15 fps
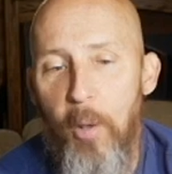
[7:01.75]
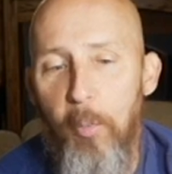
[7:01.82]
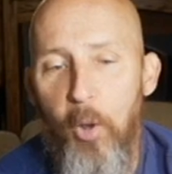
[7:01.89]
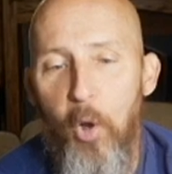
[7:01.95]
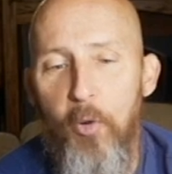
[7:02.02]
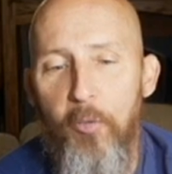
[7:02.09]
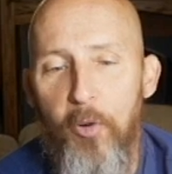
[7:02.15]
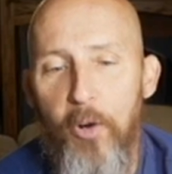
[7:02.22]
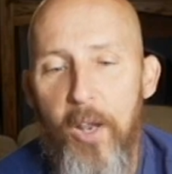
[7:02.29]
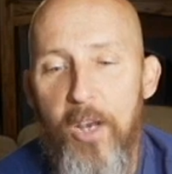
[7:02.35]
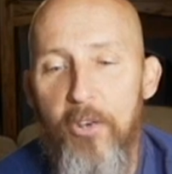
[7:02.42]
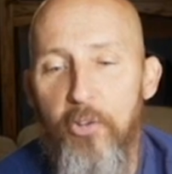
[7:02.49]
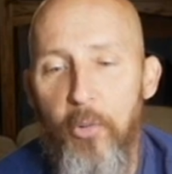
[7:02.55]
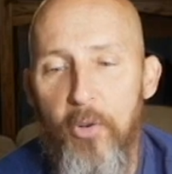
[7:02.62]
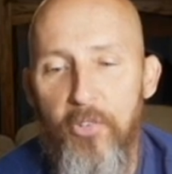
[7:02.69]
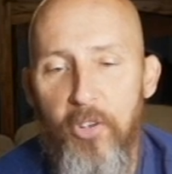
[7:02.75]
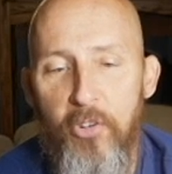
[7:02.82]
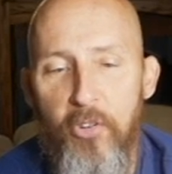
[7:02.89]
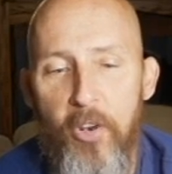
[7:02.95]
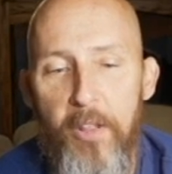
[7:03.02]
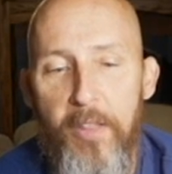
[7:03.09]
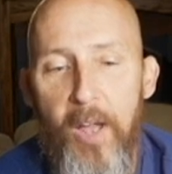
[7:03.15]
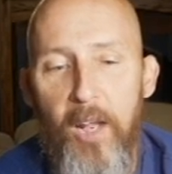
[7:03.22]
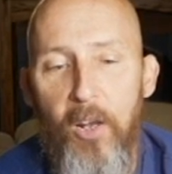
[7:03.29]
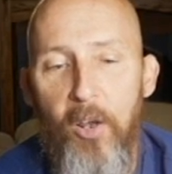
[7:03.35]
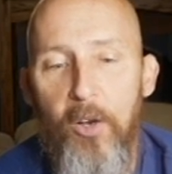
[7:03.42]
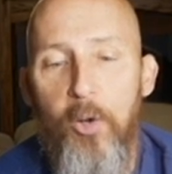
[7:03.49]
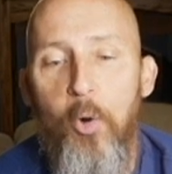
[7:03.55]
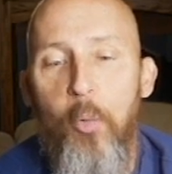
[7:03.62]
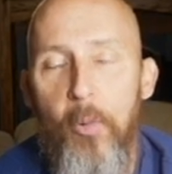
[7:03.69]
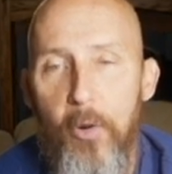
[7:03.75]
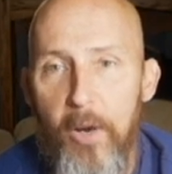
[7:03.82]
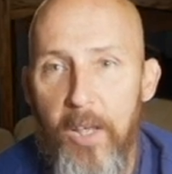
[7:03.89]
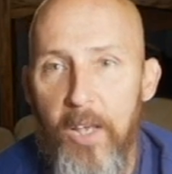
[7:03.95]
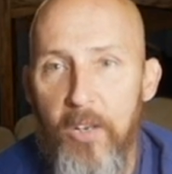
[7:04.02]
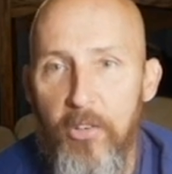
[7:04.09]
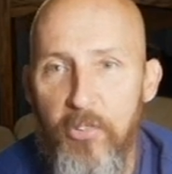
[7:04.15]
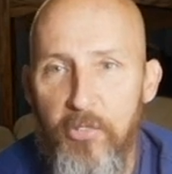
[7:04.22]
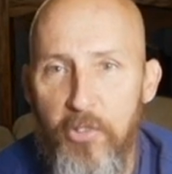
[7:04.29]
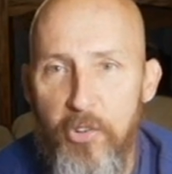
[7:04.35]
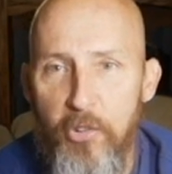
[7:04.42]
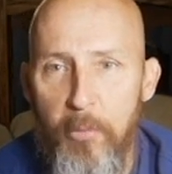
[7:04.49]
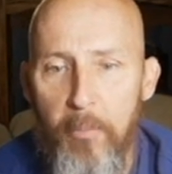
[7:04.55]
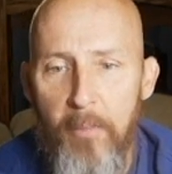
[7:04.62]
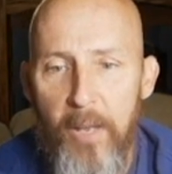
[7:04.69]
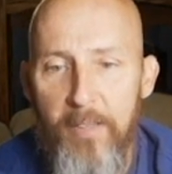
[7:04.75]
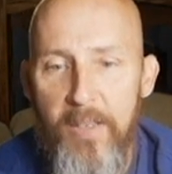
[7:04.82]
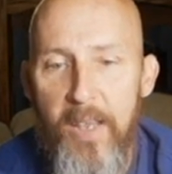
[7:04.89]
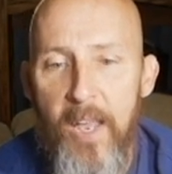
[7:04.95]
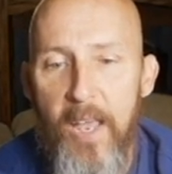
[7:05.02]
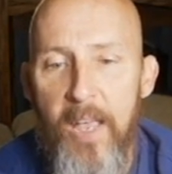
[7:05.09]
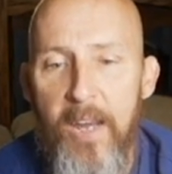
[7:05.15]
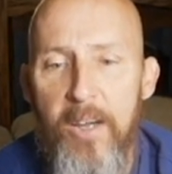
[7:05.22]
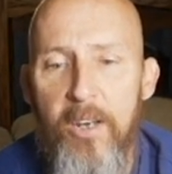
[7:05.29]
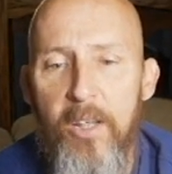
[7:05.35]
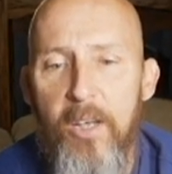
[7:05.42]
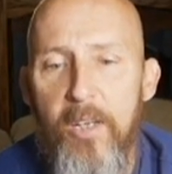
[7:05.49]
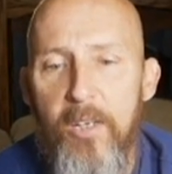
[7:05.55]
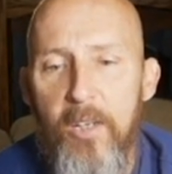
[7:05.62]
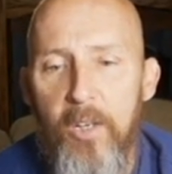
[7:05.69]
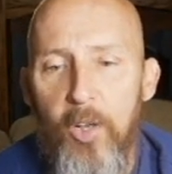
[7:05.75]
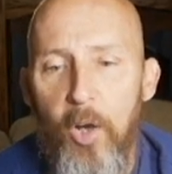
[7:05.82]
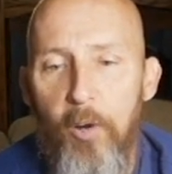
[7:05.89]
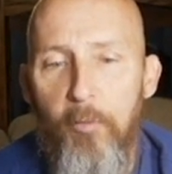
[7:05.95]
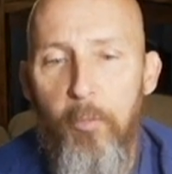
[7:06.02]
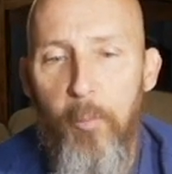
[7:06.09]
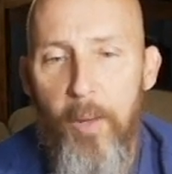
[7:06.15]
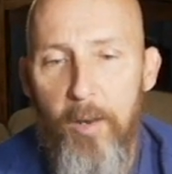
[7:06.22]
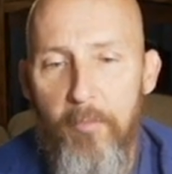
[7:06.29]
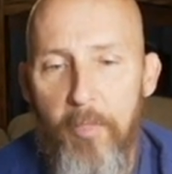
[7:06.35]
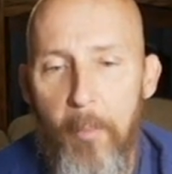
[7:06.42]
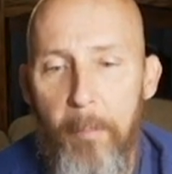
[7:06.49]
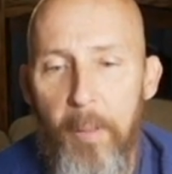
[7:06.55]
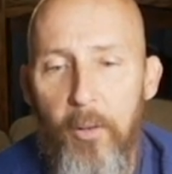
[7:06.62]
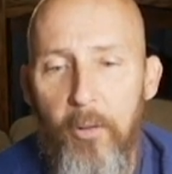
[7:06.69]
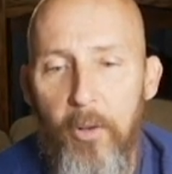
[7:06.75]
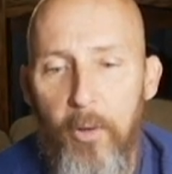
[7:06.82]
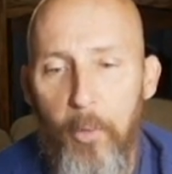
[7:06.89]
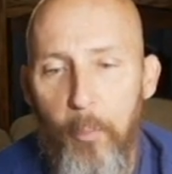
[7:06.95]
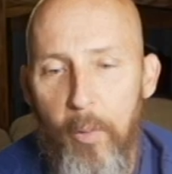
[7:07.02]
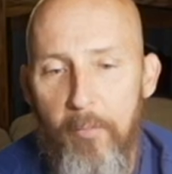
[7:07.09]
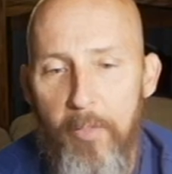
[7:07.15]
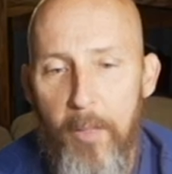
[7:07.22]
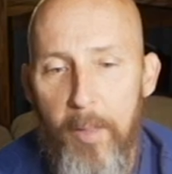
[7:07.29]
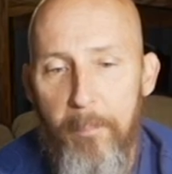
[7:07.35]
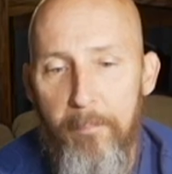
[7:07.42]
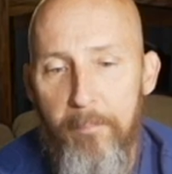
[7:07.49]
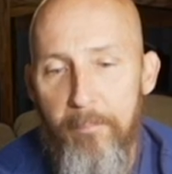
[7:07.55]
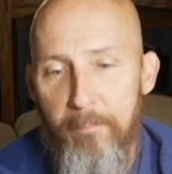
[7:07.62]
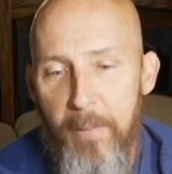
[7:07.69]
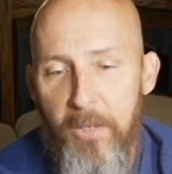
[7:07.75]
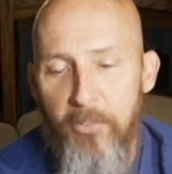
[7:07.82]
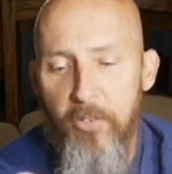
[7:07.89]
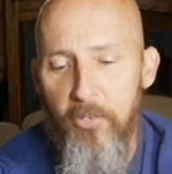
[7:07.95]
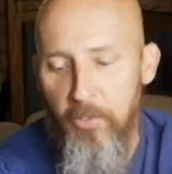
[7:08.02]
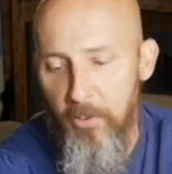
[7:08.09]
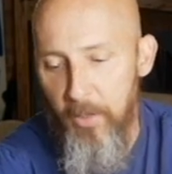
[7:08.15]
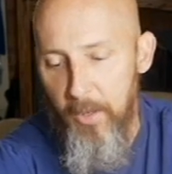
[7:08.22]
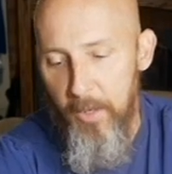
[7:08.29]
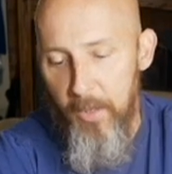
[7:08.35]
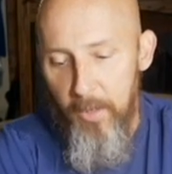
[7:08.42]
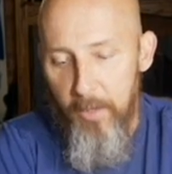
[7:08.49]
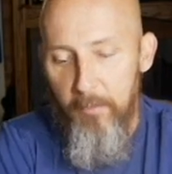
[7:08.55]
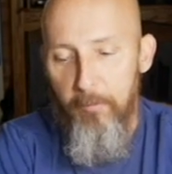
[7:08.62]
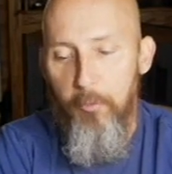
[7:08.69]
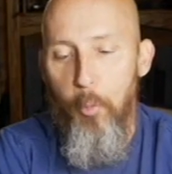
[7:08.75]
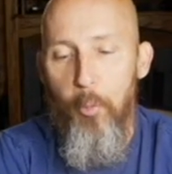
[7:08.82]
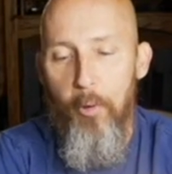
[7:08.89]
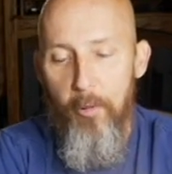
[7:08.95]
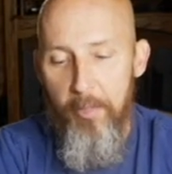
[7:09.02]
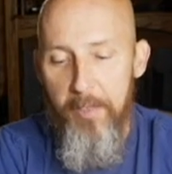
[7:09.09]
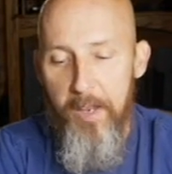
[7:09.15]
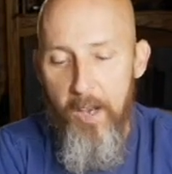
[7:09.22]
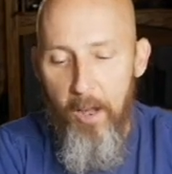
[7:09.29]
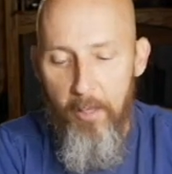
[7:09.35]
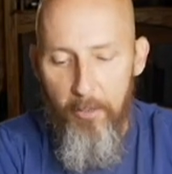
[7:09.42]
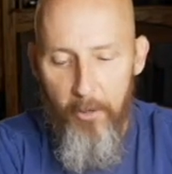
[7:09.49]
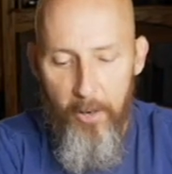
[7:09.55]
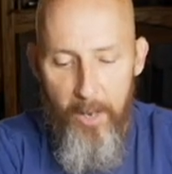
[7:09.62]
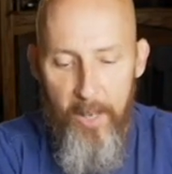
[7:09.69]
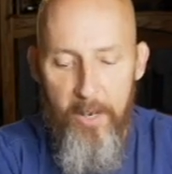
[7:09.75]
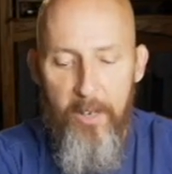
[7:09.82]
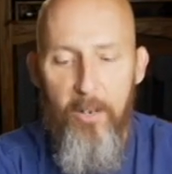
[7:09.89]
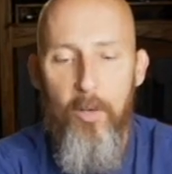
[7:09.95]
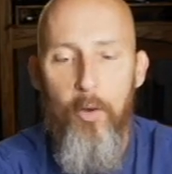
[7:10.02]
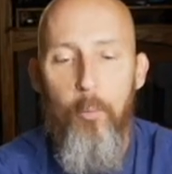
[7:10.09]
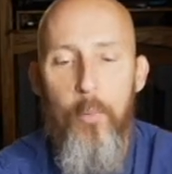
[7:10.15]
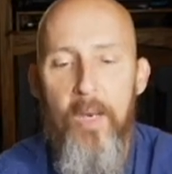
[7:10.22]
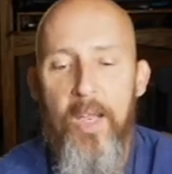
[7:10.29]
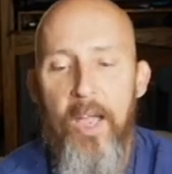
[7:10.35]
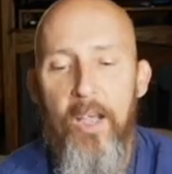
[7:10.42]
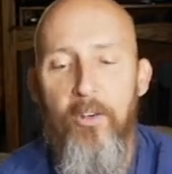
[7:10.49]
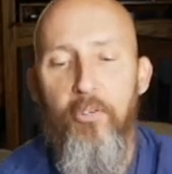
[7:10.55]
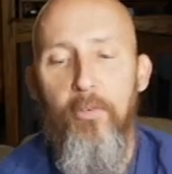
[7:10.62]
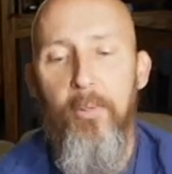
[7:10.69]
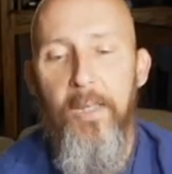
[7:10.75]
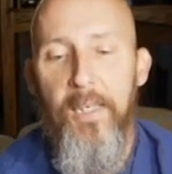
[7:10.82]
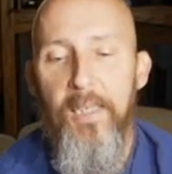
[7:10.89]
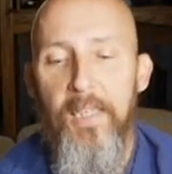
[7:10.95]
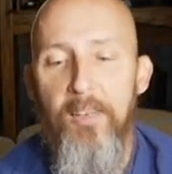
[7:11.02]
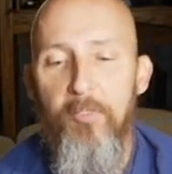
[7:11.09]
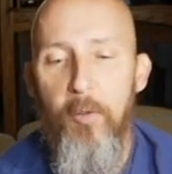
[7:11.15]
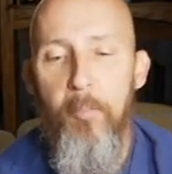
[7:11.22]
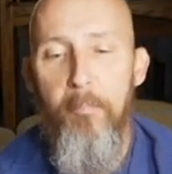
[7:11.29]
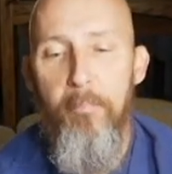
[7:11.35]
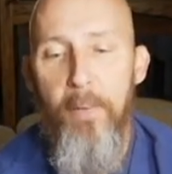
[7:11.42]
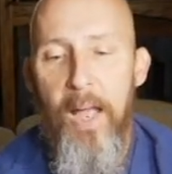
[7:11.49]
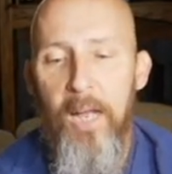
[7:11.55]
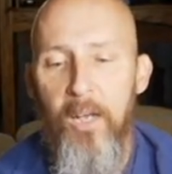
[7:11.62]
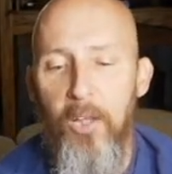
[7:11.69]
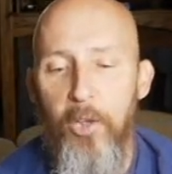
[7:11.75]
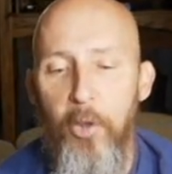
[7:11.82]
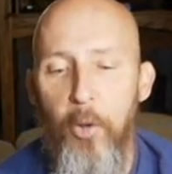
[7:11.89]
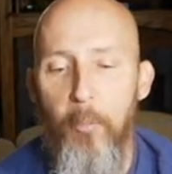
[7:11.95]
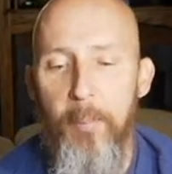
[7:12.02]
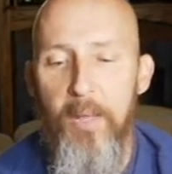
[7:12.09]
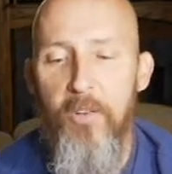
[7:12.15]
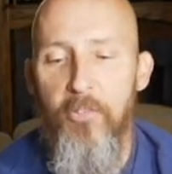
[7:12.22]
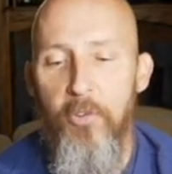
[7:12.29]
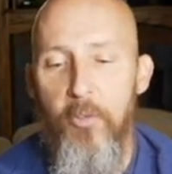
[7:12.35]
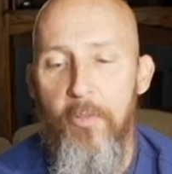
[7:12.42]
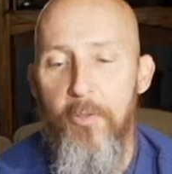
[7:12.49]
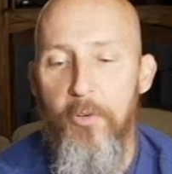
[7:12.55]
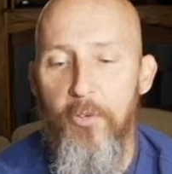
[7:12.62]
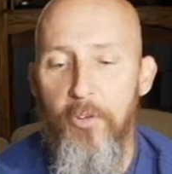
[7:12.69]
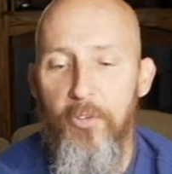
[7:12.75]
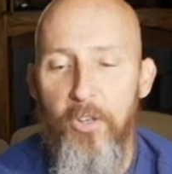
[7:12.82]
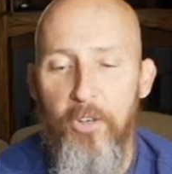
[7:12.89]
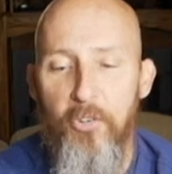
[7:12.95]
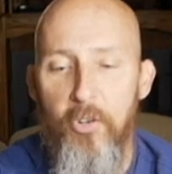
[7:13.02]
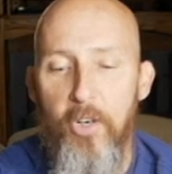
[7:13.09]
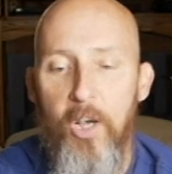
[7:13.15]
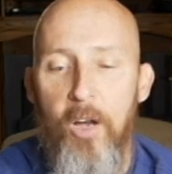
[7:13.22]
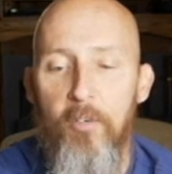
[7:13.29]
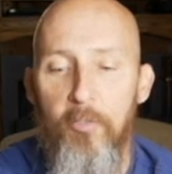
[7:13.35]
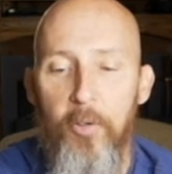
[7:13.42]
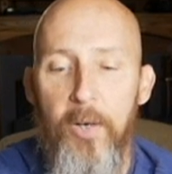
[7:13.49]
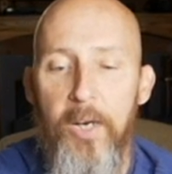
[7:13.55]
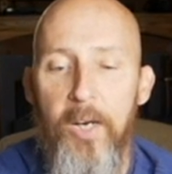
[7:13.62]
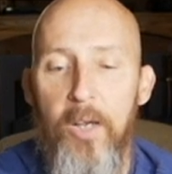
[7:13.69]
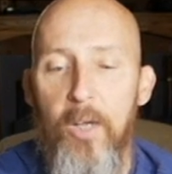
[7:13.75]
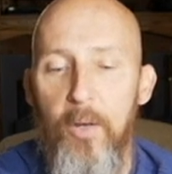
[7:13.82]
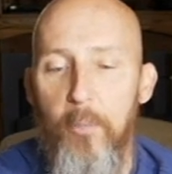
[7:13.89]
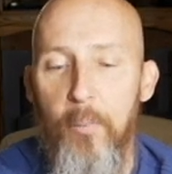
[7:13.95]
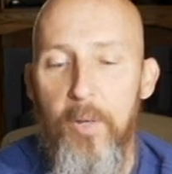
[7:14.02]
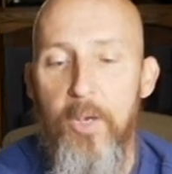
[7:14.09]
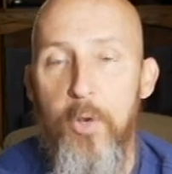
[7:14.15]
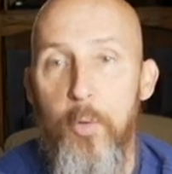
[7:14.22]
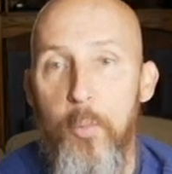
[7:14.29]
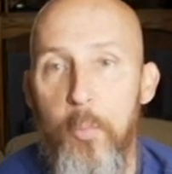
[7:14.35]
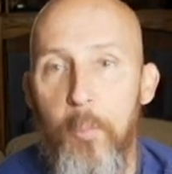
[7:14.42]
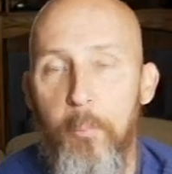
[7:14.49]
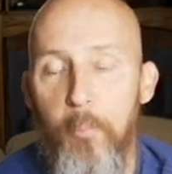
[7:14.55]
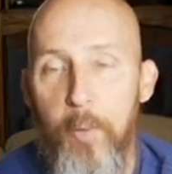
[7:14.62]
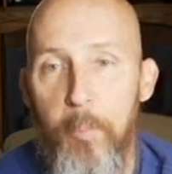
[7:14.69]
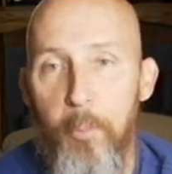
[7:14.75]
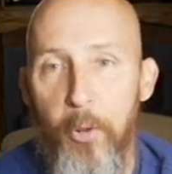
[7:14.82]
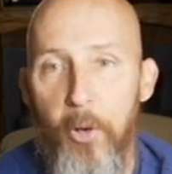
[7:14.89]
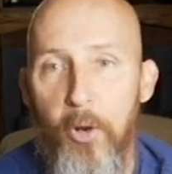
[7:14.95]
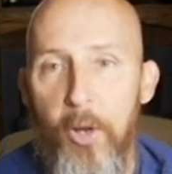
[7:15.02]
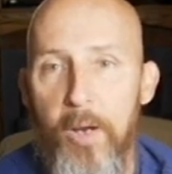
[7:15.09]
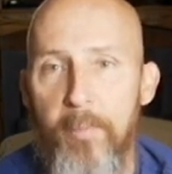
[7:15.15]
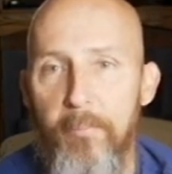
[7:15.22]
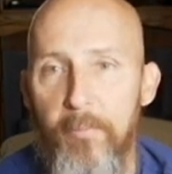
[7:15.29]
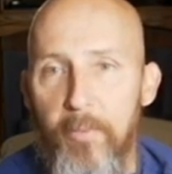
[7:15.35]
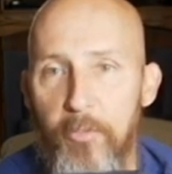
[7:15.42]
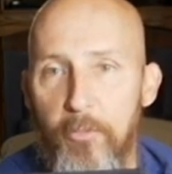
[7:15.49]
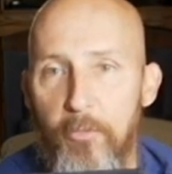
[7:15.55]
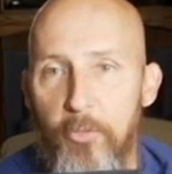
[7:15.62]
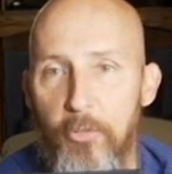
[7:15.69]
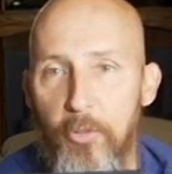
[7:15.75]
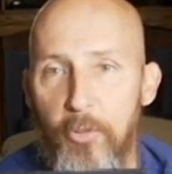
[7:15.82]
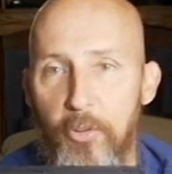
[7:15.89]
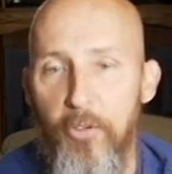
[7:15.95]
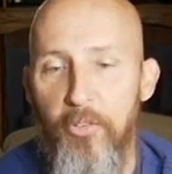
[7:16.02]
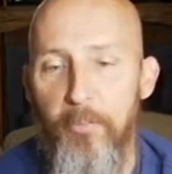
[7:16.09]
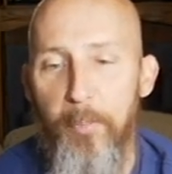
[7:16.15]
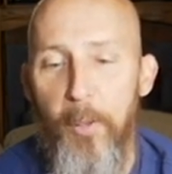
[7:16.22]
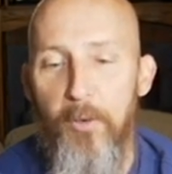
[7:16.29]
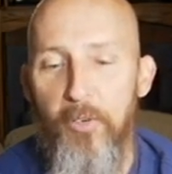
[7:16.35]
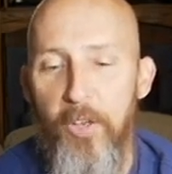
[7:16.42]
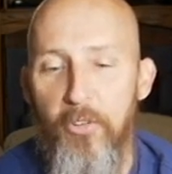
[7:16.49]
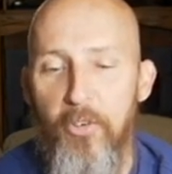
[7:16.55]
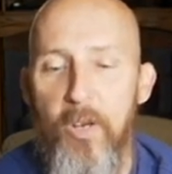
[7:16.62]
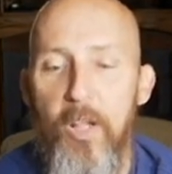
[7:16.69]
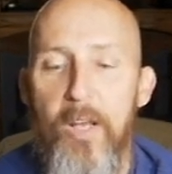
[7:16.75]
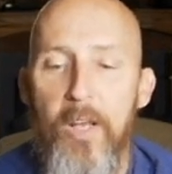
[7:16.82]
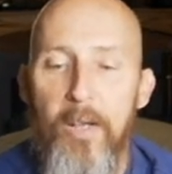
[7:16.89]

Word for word: double over a short section of nylon cord and stitch them at the end of one of the belt or one of the pieces. For the other end, we actually leave them back a little bit so that there's a section covering when you put it on, just a spare section.